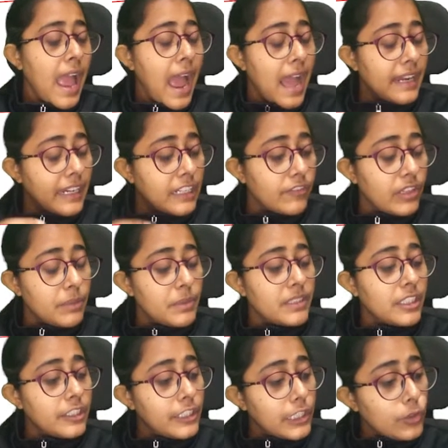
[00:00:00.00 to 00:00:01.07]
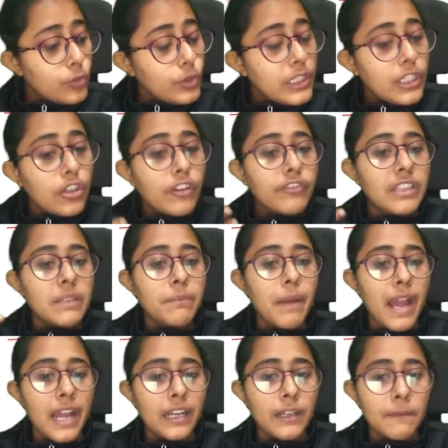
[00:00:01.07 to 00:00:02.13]
And it will be the duty of the
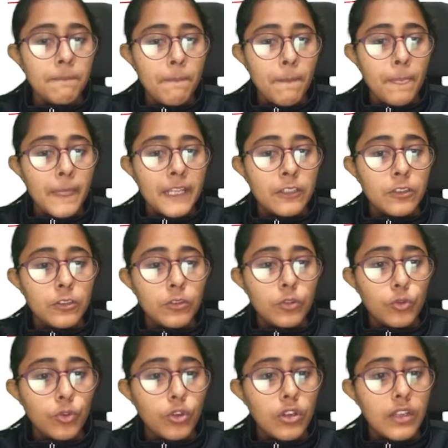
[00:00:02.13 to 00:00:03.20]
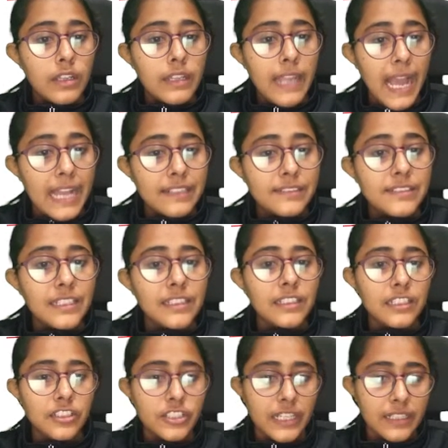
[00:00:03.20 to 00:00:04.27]
bank to cancel the
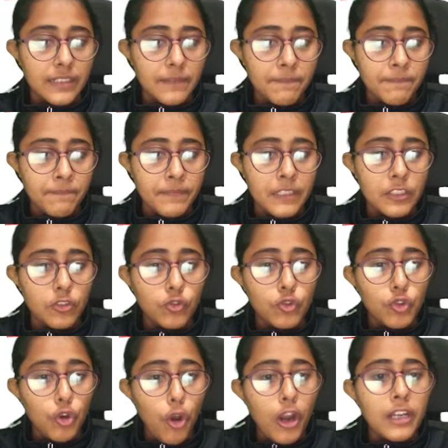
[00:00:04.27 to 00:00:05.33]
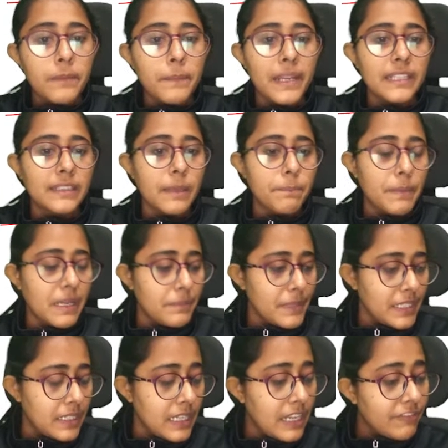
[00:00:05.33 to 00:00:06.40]
check, to not make the payment
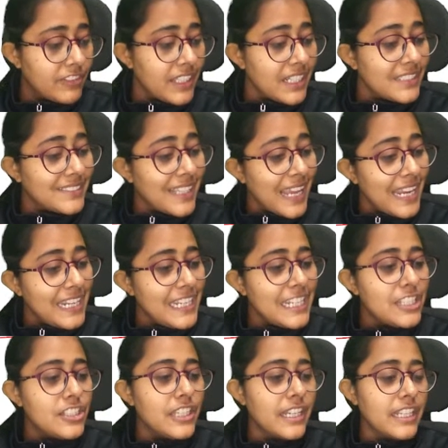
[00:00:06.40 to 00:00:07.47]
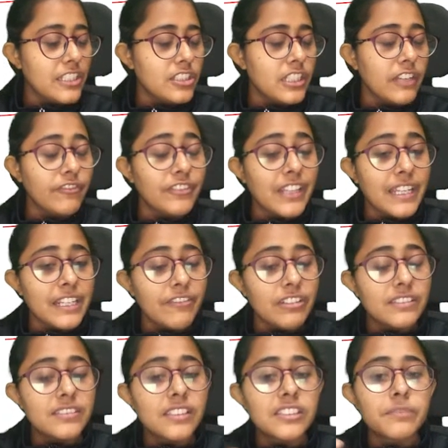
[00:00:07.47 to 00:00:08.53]
if there is any change, if they're even
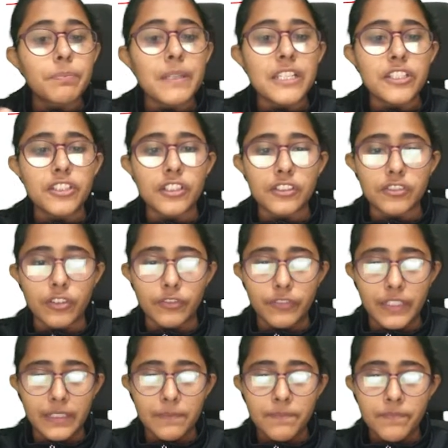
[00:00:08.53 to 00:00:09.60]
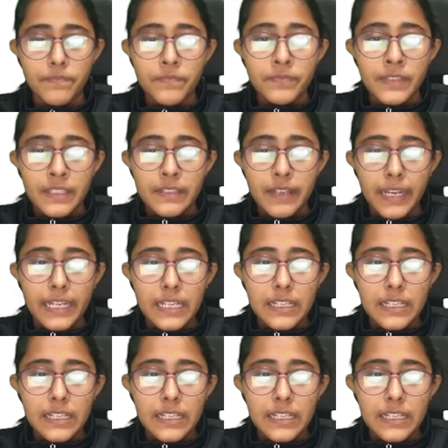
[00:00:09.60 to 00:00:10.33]
suspicious of it, right?